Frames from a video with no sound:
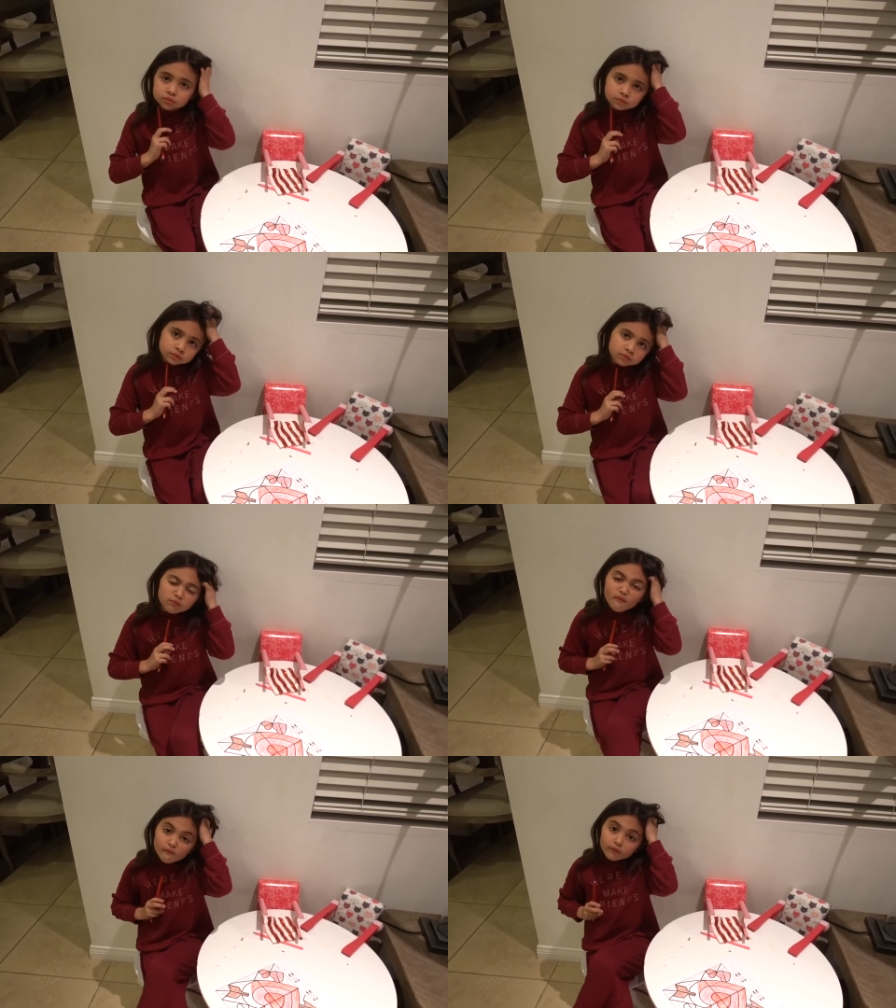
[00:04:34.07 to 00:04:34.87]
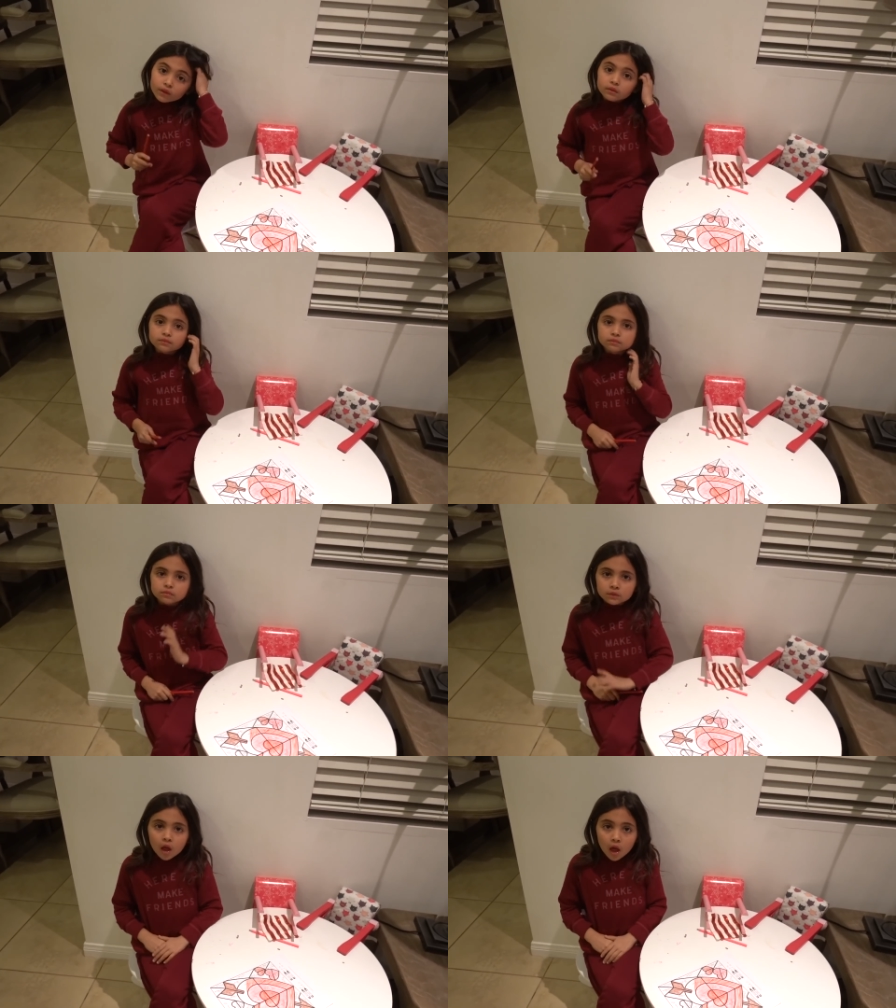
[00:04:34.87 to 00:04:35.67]
Ava, what was your
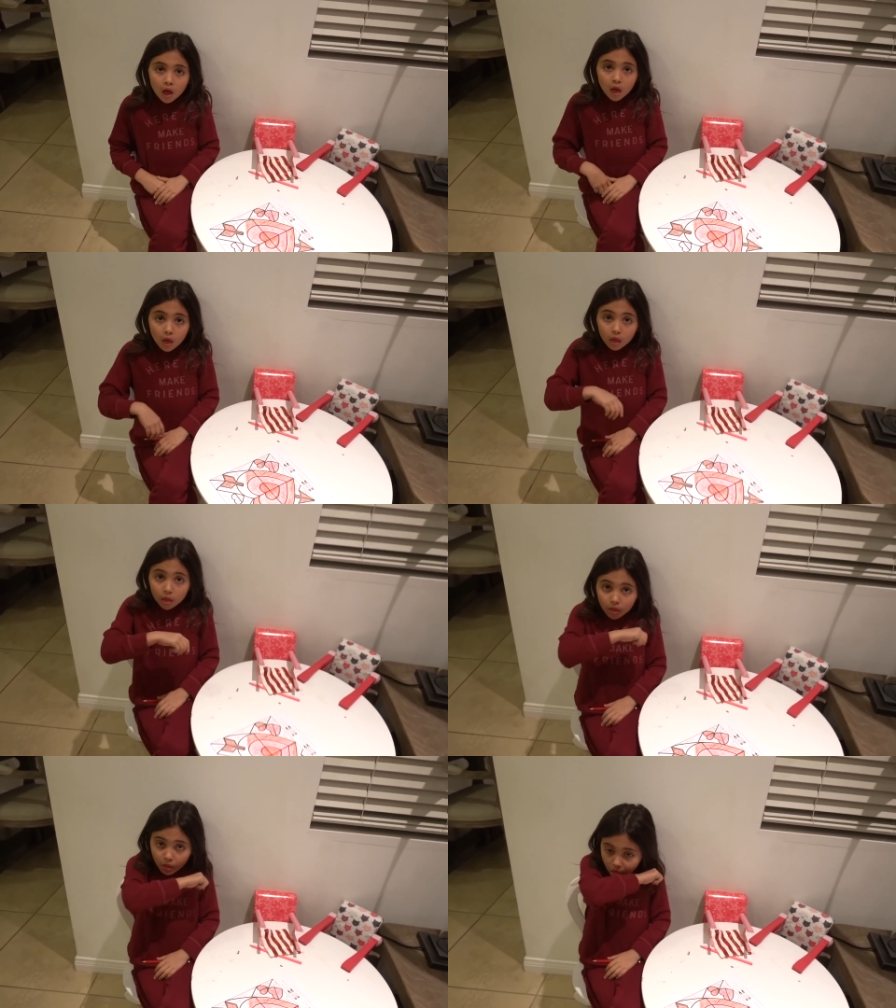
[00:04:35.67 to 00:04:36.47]
favorite thing about open